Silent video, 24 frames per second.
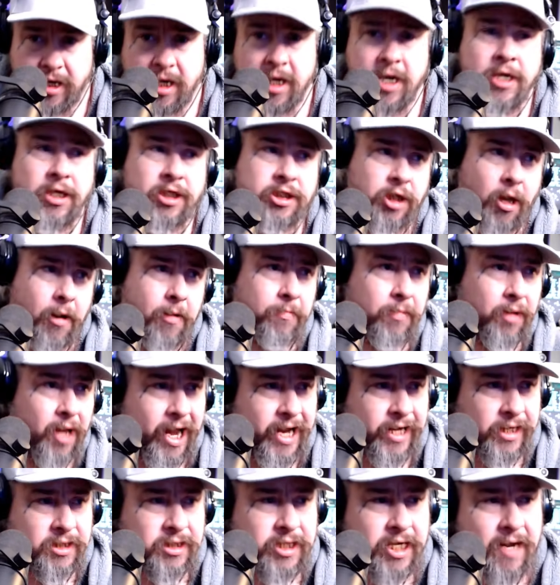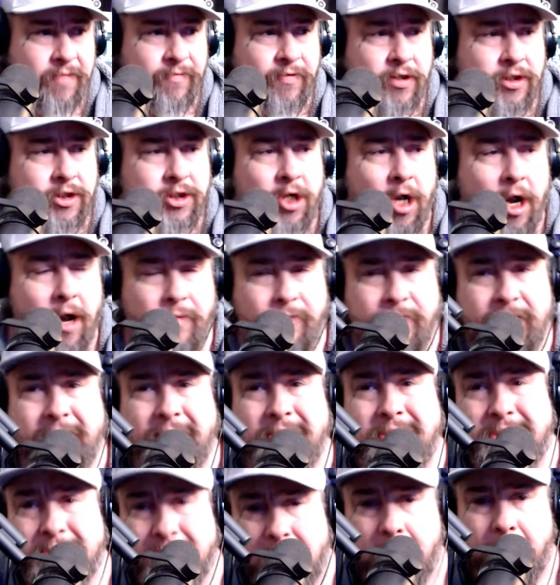Some like Steve Gonsalves,
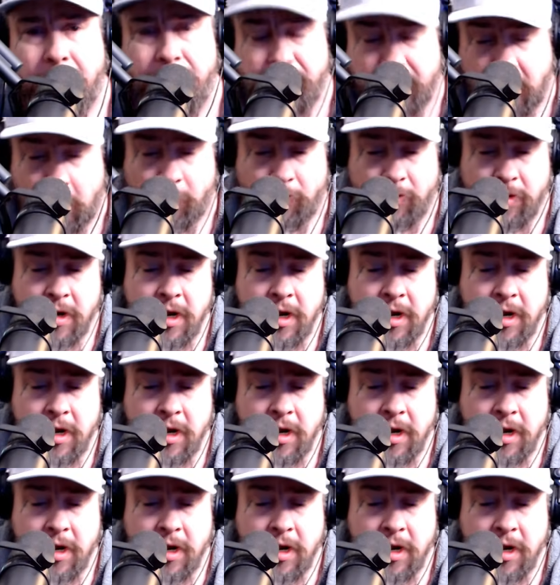some don't.